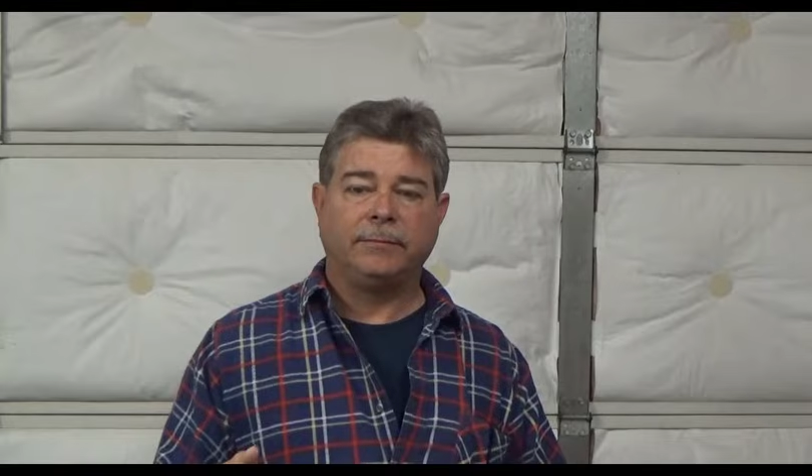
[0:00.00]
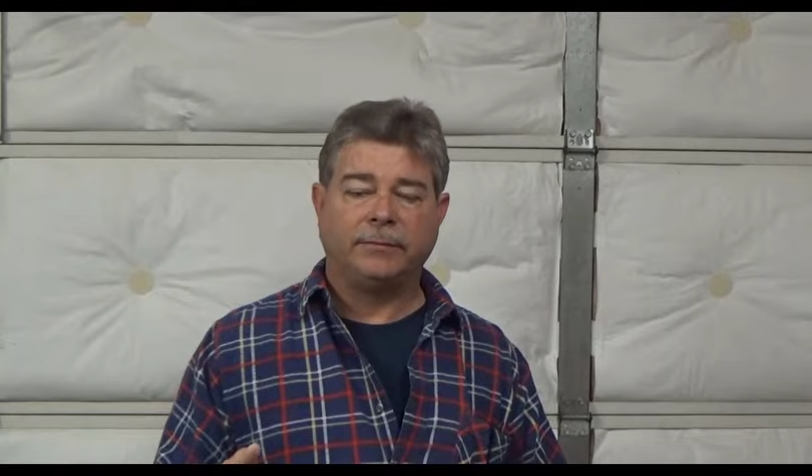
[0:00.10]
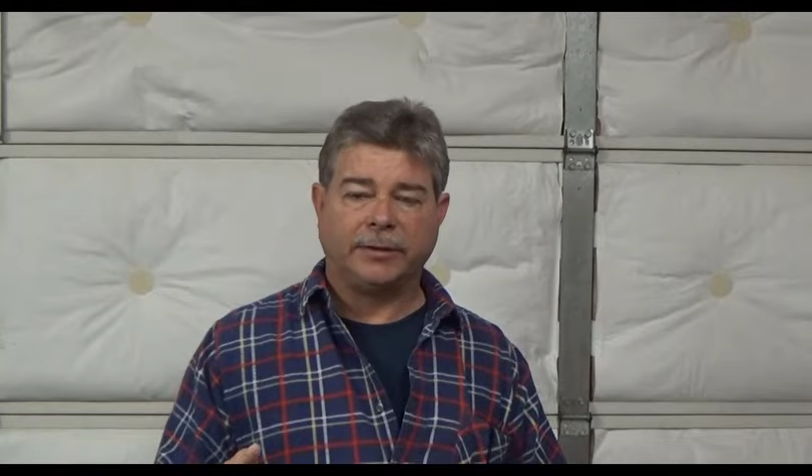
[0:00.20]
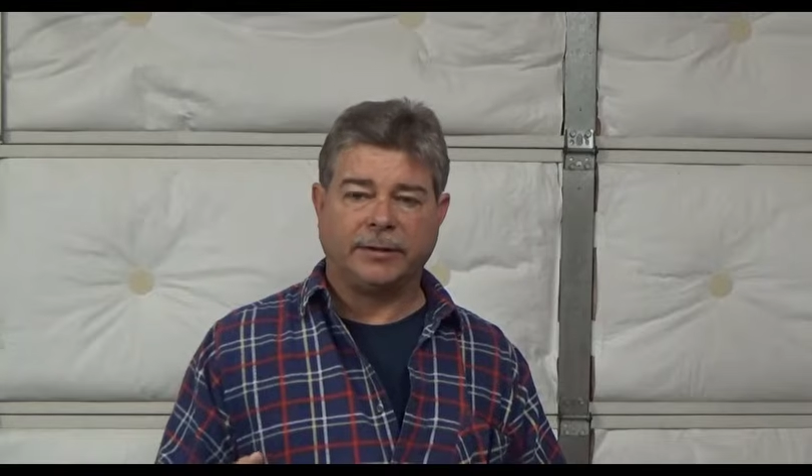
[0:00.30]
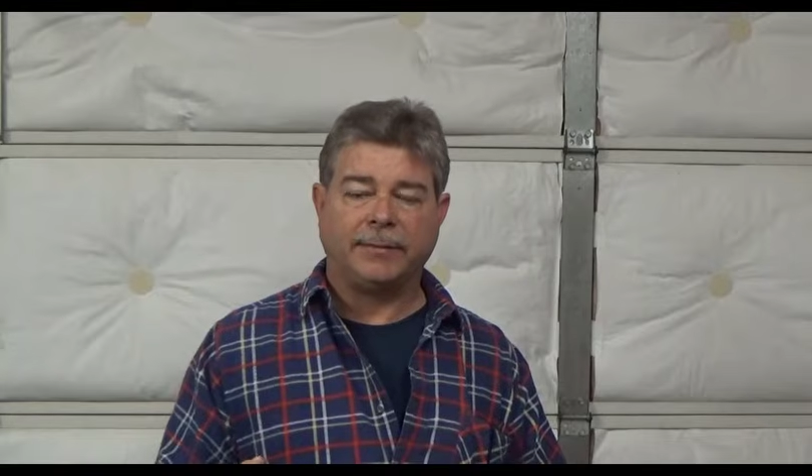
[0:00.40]

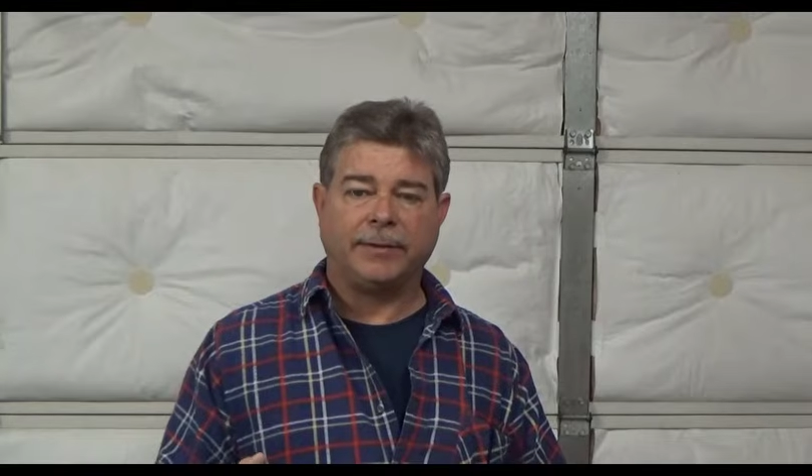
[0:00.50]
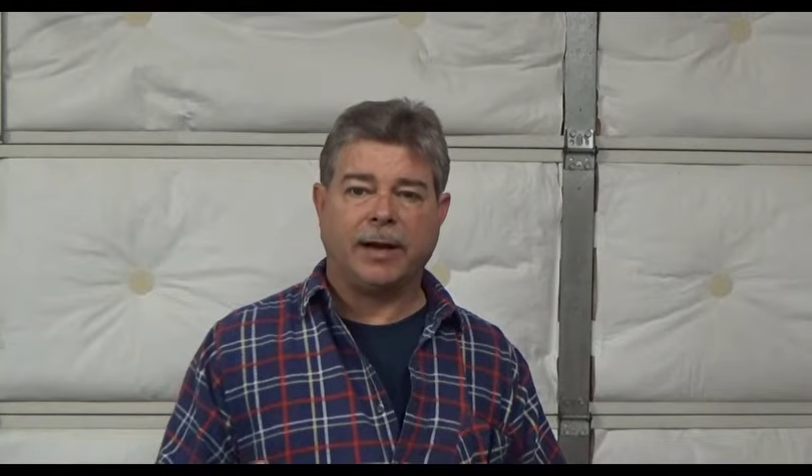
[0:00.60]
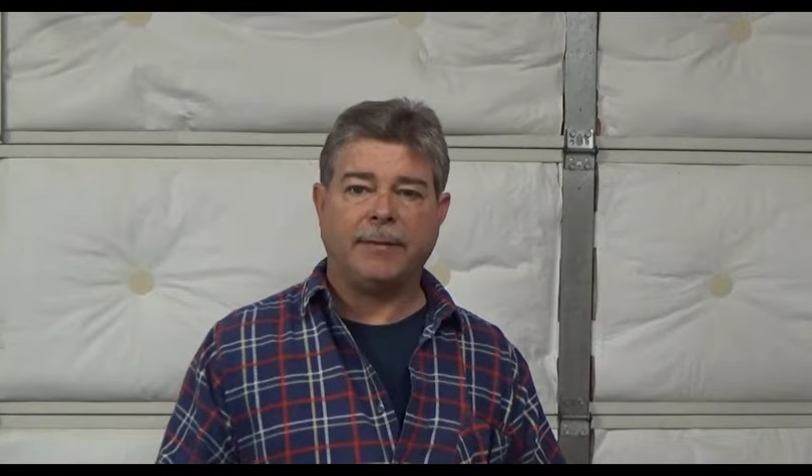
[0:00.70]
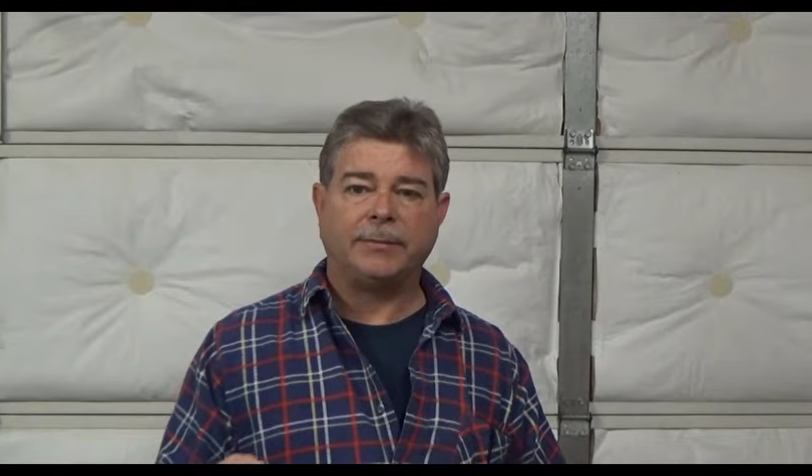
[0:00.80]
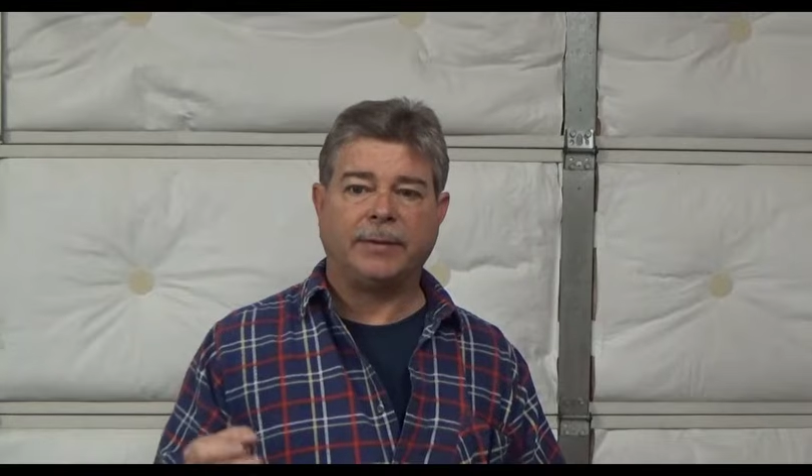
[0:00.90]

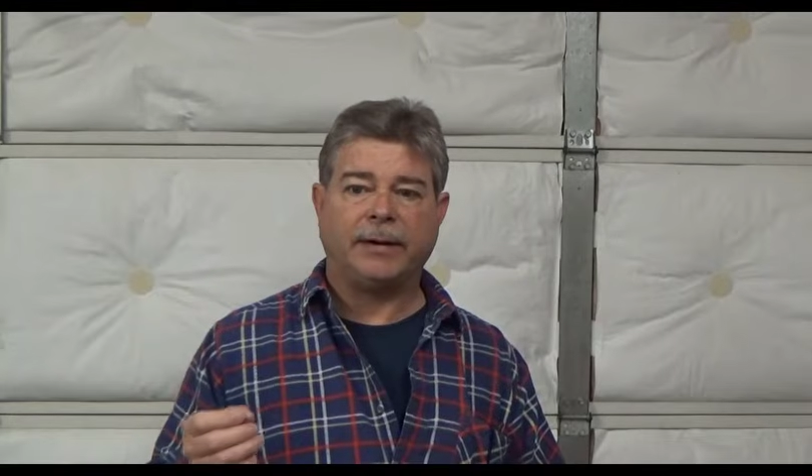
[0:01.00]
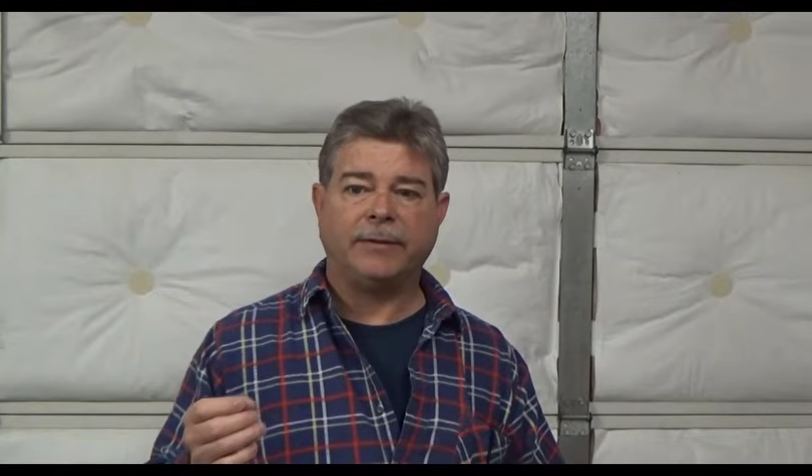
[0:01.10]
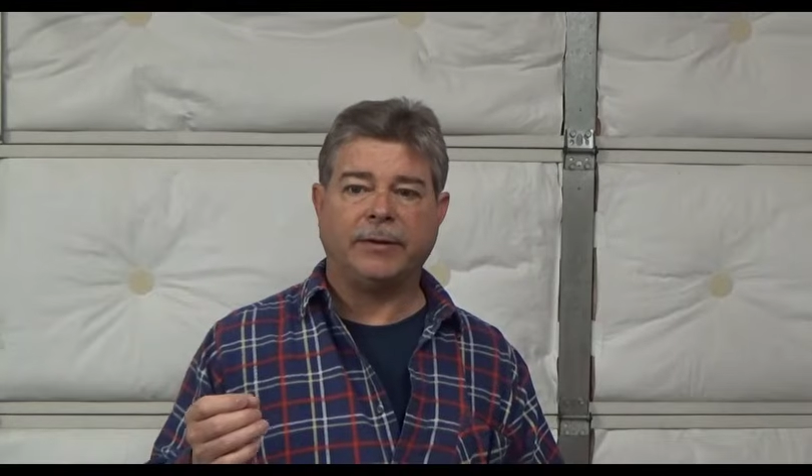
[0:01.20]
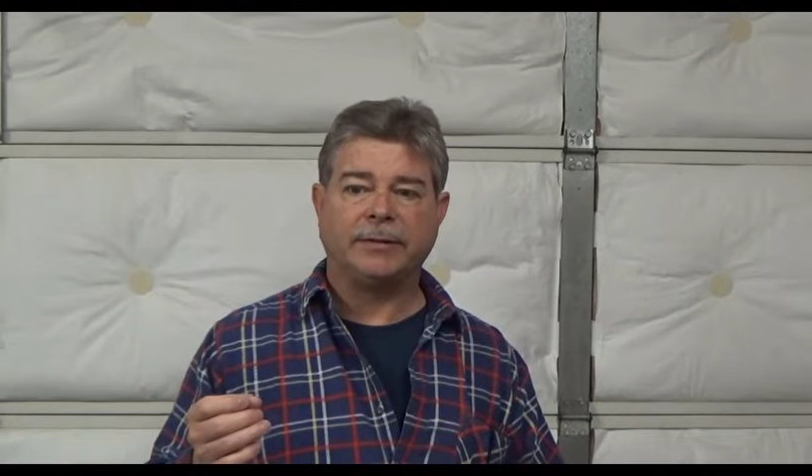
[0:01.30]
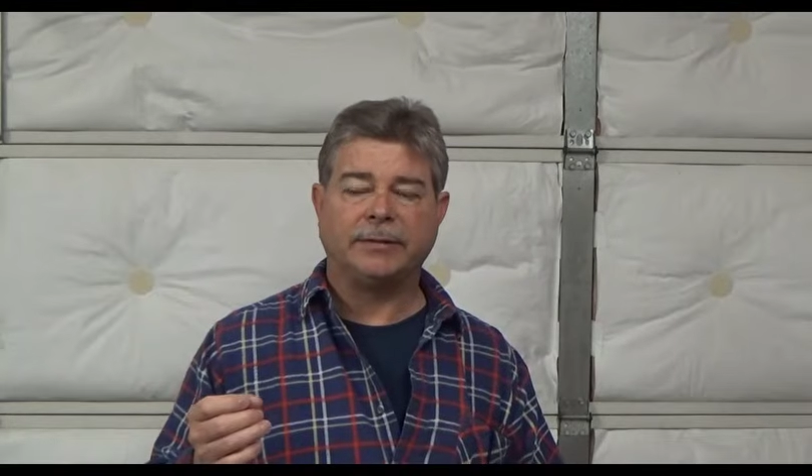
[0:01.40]
sometimes, but I've
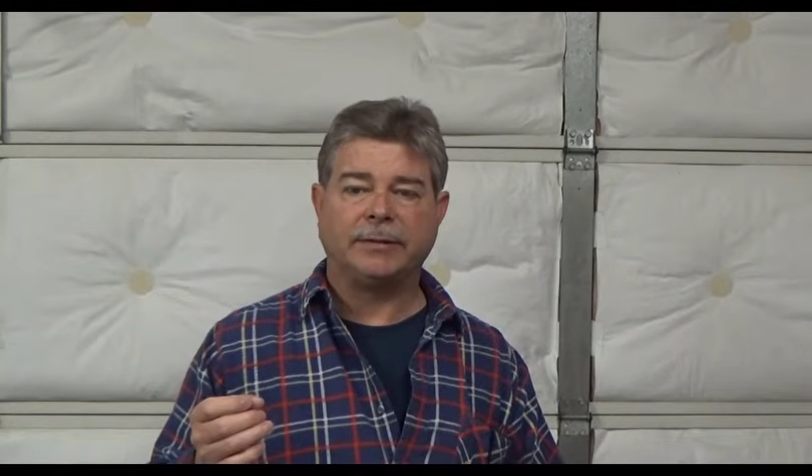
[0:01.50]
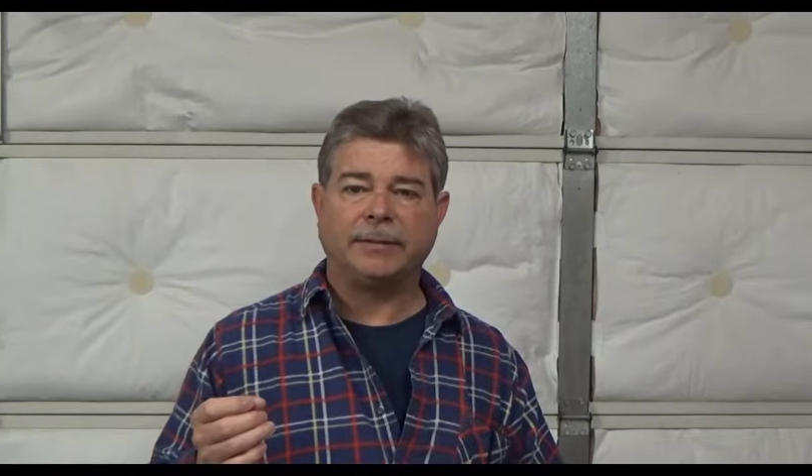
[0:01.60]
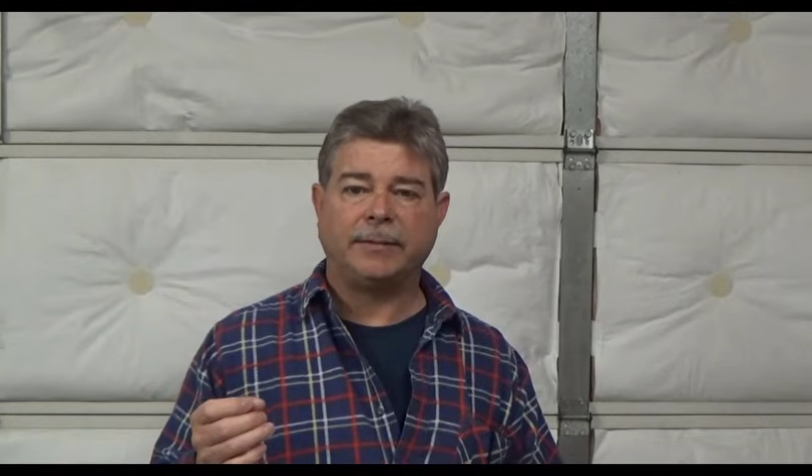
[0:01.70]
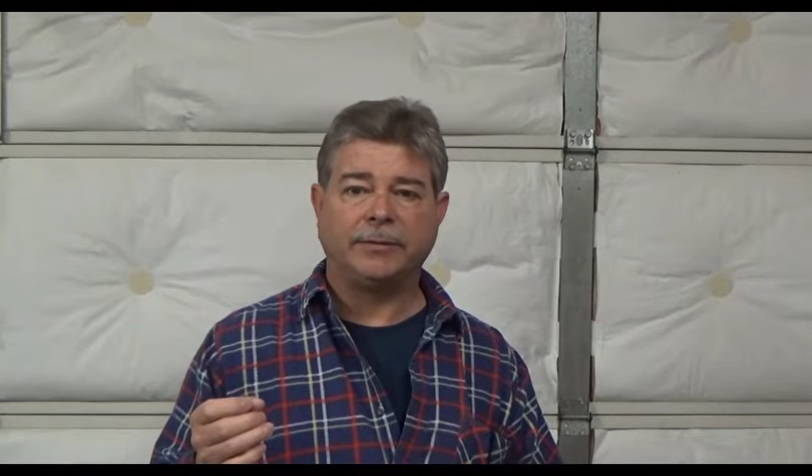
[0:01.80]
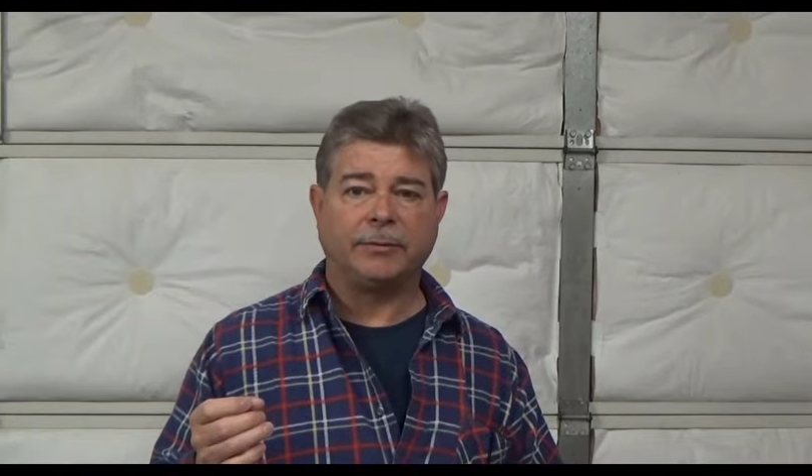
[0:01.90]
noticed that
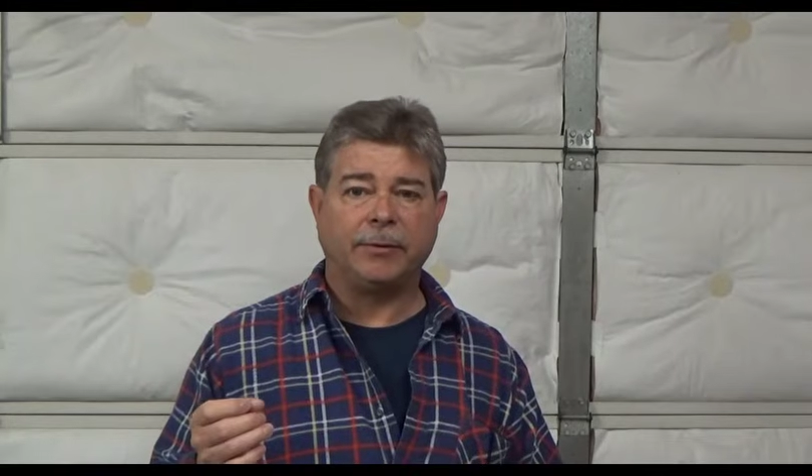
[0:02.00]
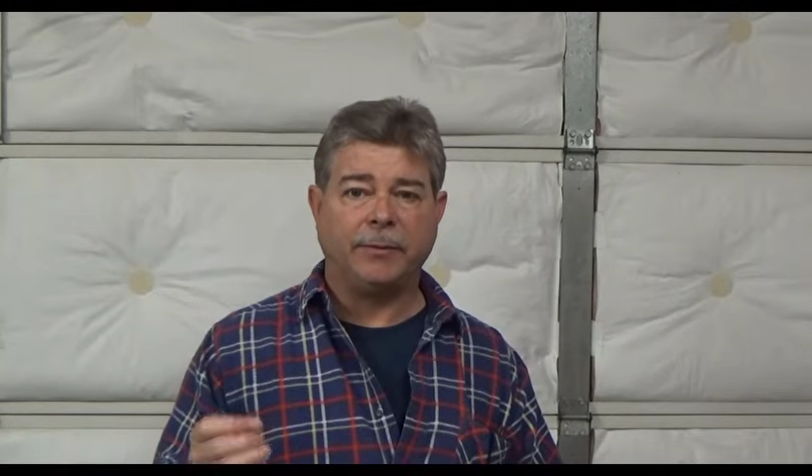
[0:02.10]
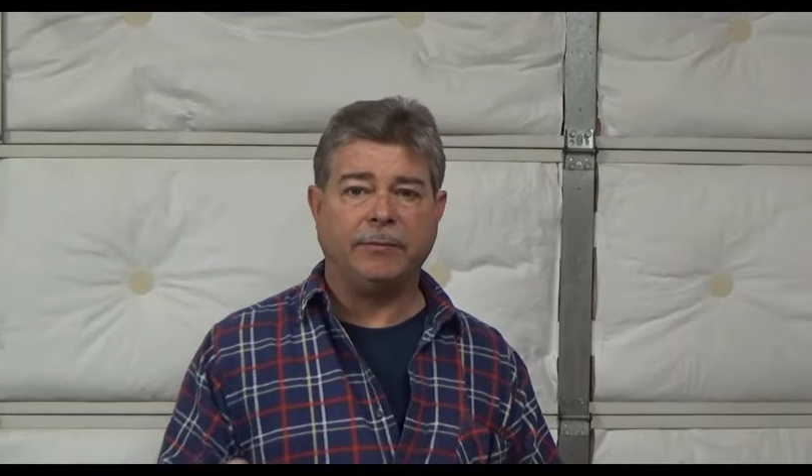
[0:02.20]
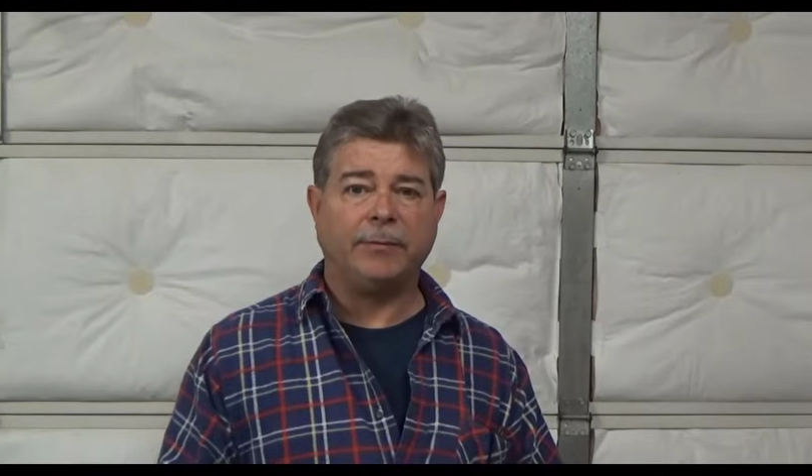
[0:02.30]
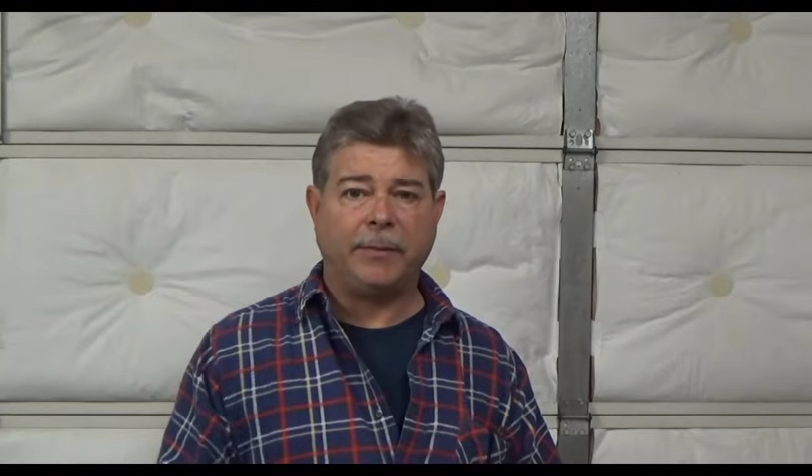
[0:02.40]
sometimes they'll
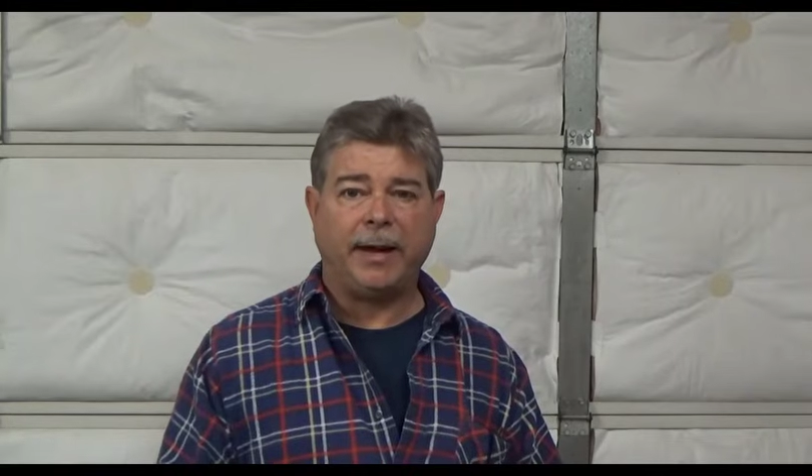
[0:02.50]
remove the